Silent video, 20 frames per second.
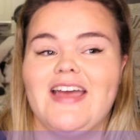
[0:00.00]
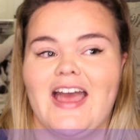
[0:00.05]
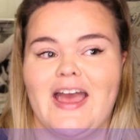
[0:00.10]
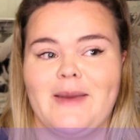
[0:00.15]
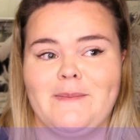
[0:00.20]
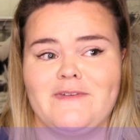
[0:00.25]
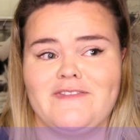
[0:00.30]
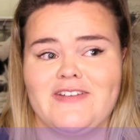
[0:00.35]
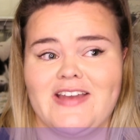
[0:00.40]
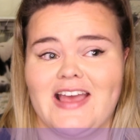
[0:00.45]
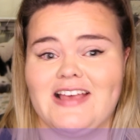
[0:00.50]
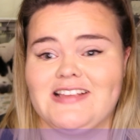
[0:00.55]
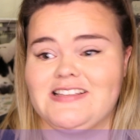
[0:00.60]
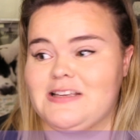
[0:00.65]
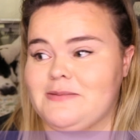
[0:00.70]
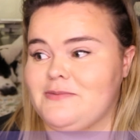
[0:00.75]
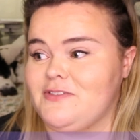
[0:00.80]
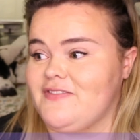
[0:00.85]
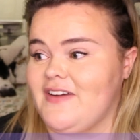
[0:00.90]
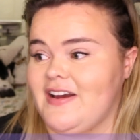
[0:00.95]
Um, if I ask
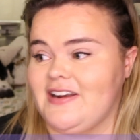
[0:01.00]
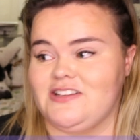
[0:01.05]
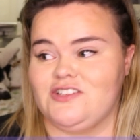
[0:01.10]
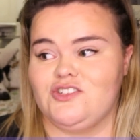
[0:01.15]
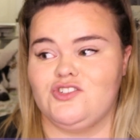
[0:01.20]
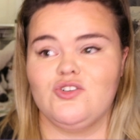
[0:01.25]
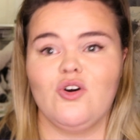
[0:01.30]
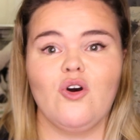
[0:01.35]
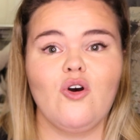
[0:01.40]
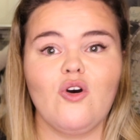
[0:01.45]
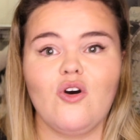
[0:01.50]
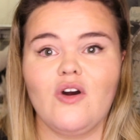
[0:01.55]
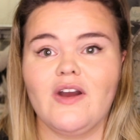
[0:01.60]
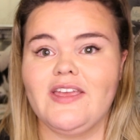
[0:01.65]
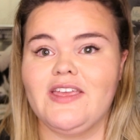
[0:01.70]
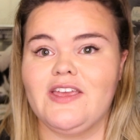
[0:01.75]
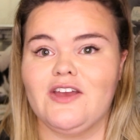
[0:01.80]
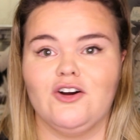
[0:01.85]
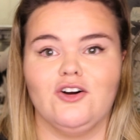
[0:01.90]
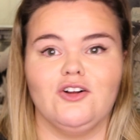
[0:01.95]
him to find his
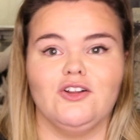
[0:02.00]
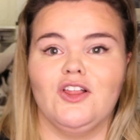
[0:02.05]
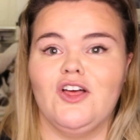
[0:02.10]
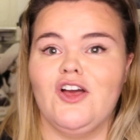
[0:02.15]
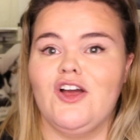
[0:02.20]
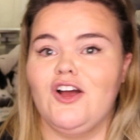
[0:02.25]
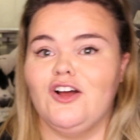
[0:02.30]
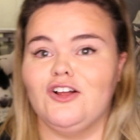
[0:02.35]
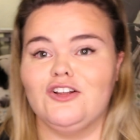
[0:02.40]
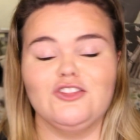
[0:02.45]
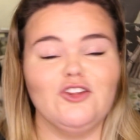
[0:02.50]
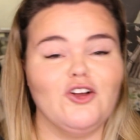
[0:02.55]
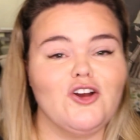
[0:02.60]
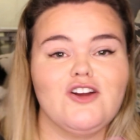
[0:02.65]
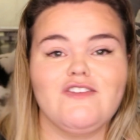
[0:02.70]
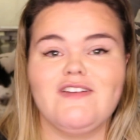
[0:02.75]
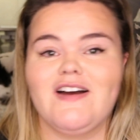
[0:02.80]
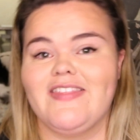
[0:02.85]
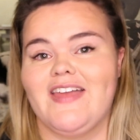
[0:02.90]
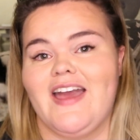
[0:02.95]
toy, he'll
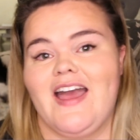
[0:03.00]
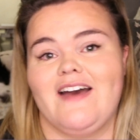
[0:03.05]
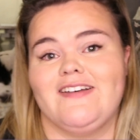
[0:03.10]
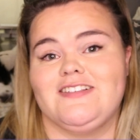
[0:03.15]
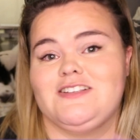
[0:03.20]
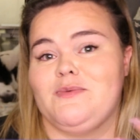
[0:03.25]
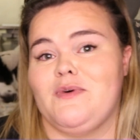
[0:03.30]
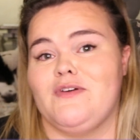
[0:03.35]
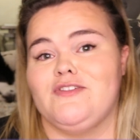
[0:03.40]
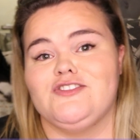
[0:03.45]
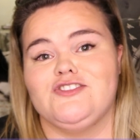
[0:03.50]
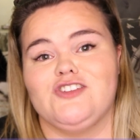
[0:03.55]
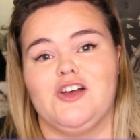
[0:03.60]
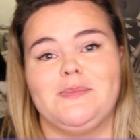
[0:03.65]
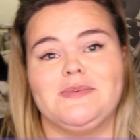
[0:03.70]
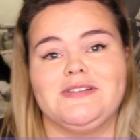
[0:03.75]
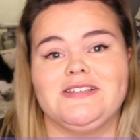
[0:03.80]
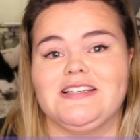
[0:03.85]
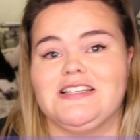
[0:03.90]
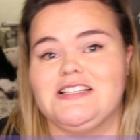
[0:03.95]
look around the house, he won't
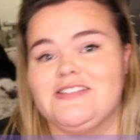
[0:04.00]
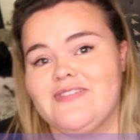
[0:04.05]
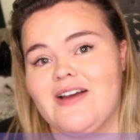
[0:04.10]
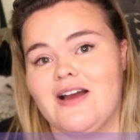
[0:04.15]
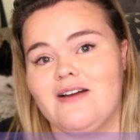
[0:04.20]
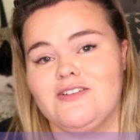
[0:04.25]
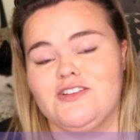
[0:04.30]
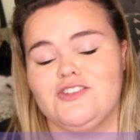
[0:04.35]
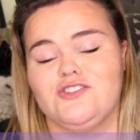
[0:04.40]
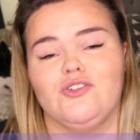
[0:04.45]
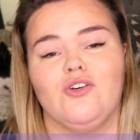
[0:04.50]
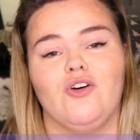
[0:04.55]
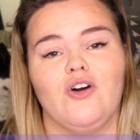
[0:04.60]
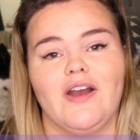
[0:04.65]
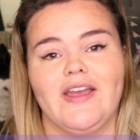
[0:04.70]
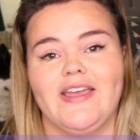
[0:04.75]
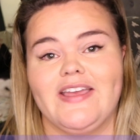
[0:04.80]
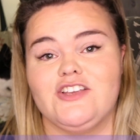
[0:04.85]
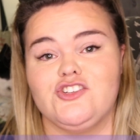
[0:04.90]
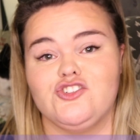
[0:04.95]
stop until he's found his
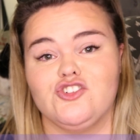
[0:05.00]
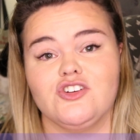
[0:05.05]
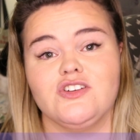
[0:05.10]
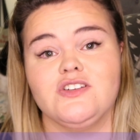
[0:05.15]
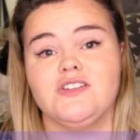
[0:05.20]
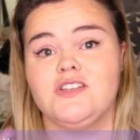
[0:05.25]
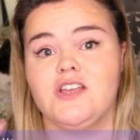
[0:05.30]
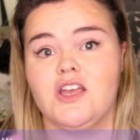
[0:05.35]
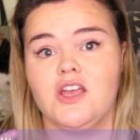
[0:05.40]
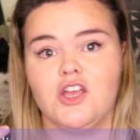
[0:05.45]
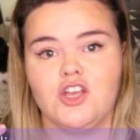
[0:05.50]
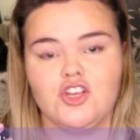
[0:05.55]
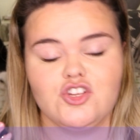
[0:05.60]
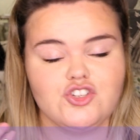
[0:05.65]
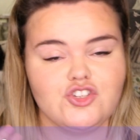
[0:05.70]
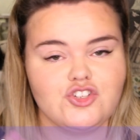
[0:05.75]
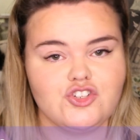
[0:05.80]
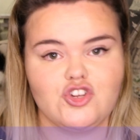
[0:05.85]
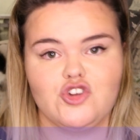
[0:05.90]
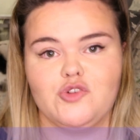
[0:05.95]
toy. He's just
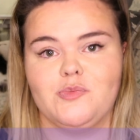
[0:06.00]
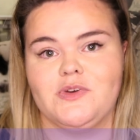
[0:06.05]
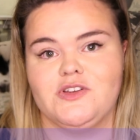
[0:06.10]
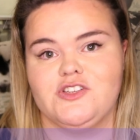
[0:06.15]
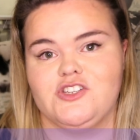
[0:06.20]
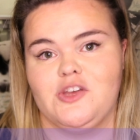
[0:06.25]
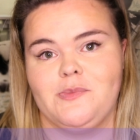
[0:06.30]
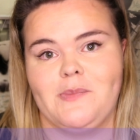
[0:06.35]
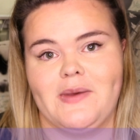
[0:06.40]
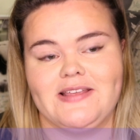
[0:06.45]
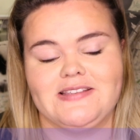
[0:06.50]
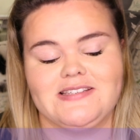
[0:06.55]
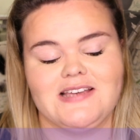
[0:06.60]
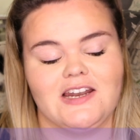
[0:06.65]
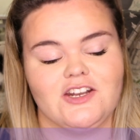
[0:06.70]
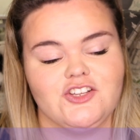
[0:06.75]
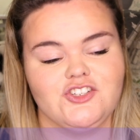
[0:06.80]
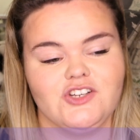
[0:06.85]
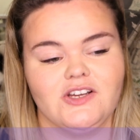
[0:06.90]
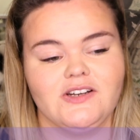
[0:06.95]
super super
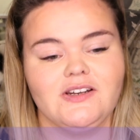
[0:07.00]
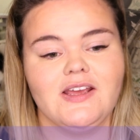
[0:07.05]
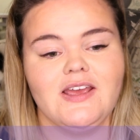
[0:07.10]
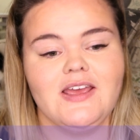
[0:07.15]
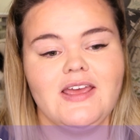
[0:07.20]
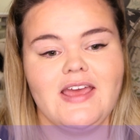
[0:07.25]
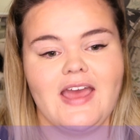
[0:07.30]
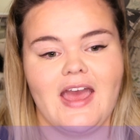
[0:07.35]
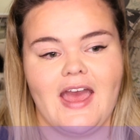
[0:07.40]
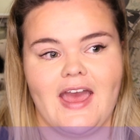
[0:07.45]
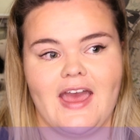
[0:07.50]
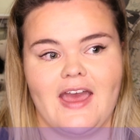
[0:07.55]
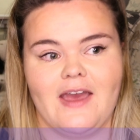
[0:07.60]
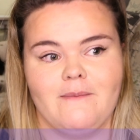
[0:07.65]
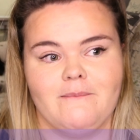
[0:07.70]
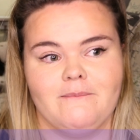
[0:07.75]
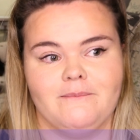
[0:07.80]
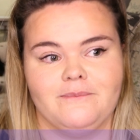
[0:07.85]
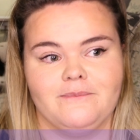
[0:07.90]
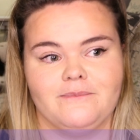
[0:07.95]
intelligent,
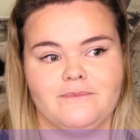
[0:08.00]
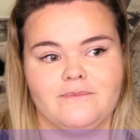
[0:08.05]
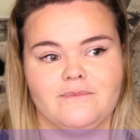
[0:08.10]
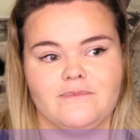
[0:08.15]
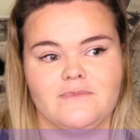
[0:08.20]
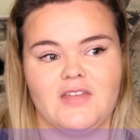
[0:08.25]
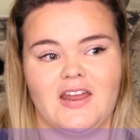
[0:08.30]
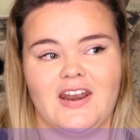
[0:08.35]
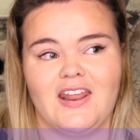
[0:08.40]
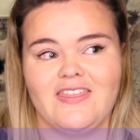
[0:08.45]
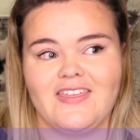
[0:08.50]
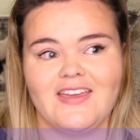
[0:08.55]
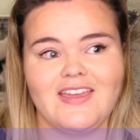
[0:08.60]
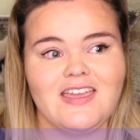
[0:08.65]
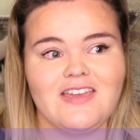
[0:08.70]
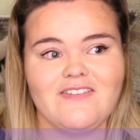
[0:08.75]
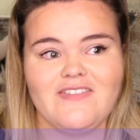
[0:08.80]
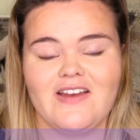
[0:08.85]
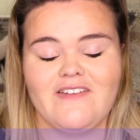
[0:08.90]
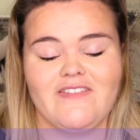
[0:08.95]
um, and I
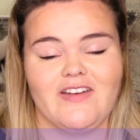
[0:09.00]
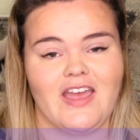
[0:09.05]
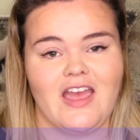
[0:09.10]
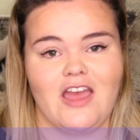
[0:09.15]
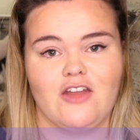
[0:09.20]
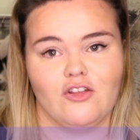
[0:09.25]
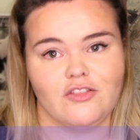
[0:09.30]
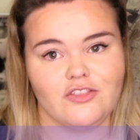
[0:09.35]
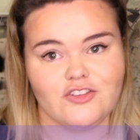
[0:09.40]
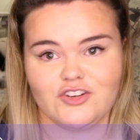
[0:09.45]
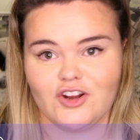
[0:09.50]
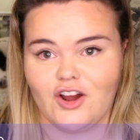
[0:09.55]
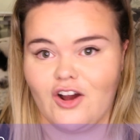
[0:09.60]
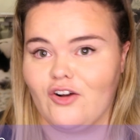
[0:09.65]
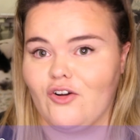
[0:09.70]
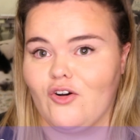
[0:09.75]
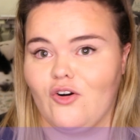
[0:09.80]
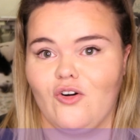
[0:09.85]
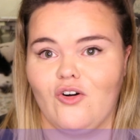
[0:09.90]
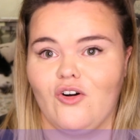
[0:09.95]
think if I ever get another
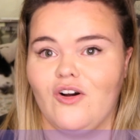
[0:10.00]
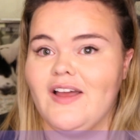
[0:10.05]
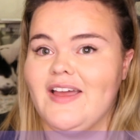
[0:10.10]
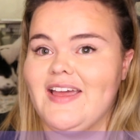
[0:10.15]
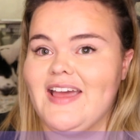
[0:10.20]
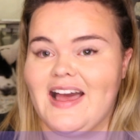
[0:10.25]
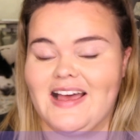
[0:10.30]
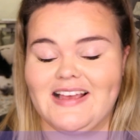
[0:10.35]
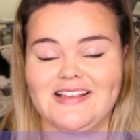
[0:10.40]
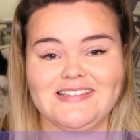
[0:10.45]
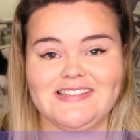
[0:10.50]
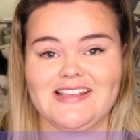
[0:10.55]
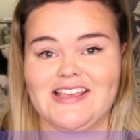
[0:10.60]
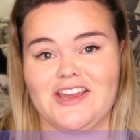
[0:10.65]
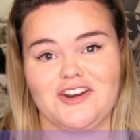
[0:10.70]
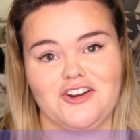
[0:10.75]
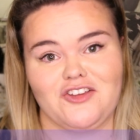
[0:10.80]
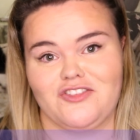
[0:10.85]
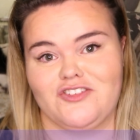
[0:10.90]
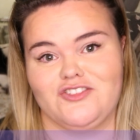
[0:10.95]
dog, or I see
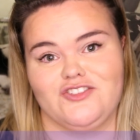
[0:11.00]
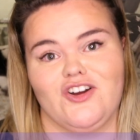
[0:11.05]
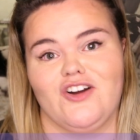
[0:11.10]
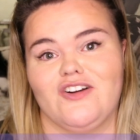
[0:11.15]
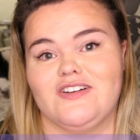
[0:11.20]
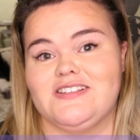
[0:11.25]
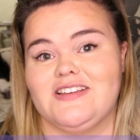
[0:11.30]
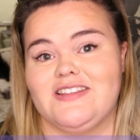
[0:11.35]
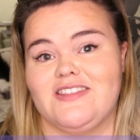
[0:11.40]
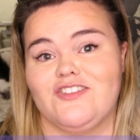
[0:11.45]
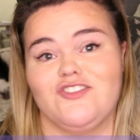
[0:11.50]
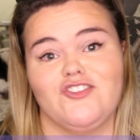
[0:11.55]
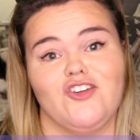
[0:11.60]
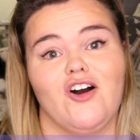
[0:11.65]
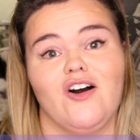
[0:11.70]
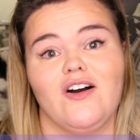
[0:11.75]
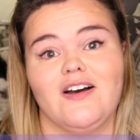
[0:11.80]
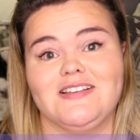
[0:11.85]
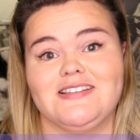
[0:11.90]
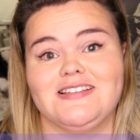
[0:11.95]
any other dogs and they're
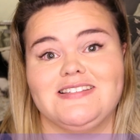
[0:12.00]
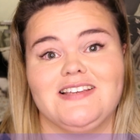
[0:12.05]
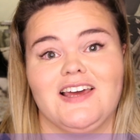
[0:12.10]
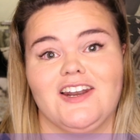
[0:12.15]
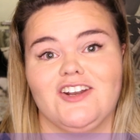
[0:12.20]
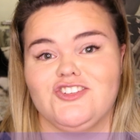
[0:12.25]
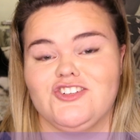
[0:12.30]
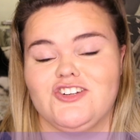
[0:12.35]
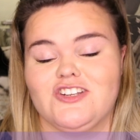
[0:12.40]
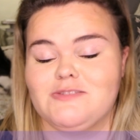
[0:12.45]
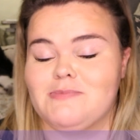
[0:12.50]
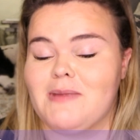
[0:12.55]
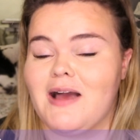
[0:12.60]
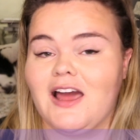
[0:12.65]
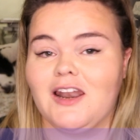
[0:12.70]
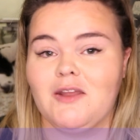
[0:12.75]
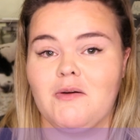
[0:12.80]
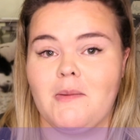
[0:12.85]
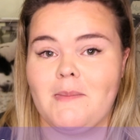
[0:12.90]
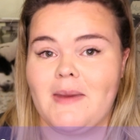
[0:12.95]
not as intelligent as
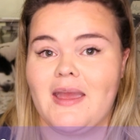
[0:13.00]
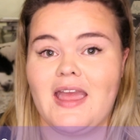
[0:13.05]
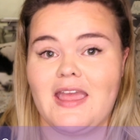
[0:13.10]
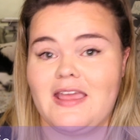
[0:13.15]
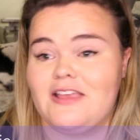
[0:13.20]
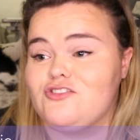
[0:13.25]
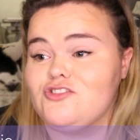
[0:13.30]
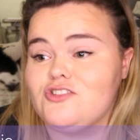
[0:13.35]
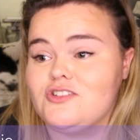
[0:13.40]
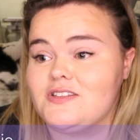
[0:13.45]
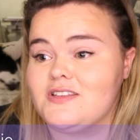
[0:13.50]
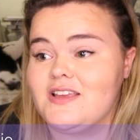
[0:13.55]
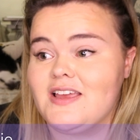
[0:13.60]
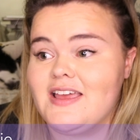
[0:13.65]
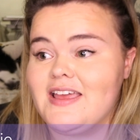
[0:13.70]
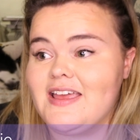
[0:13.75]
Milo, I mean, it just